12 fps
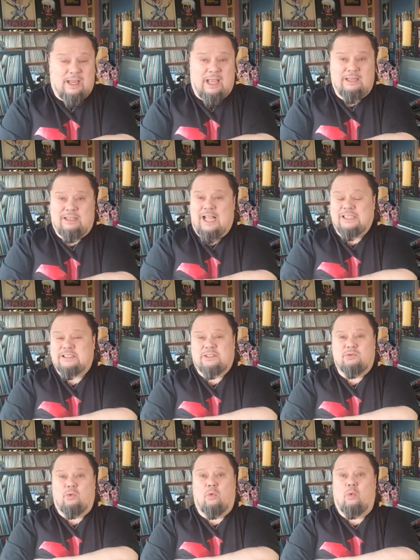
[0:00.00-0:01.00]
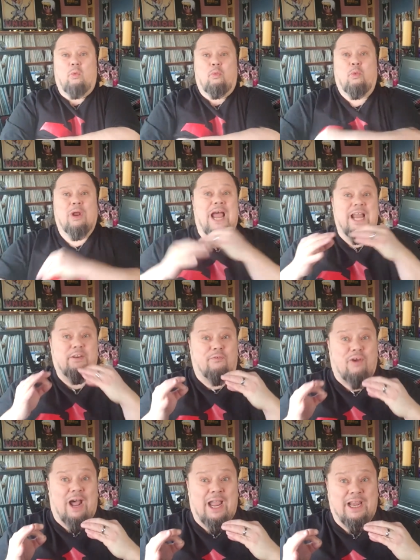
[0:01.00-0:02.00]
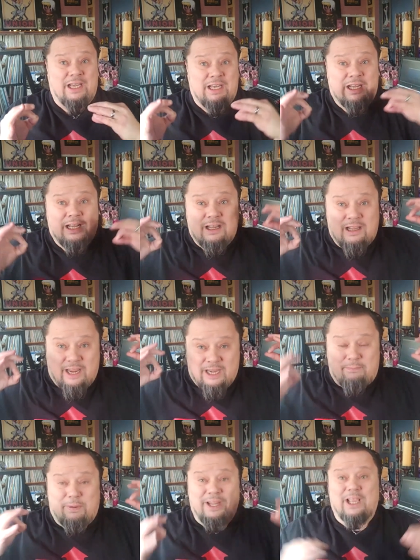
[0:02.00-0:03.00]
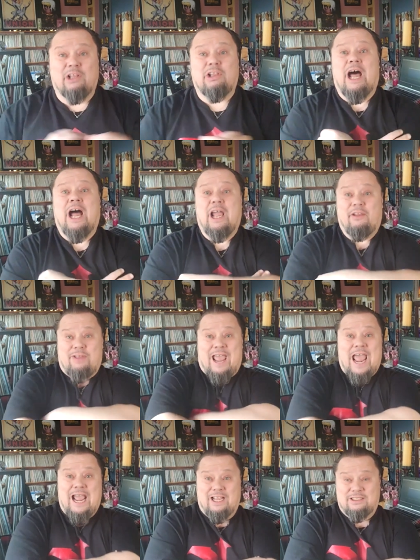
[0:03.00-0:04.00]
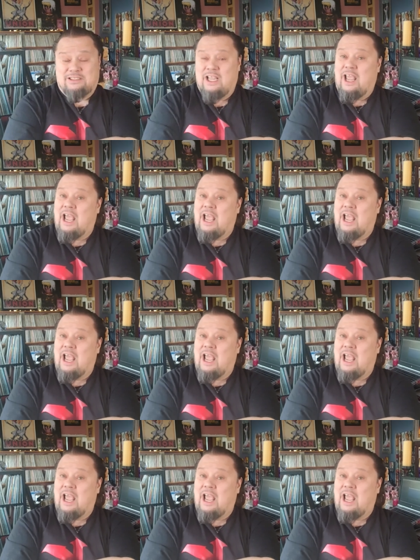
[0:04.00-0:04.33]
And that's what I define it being alive as.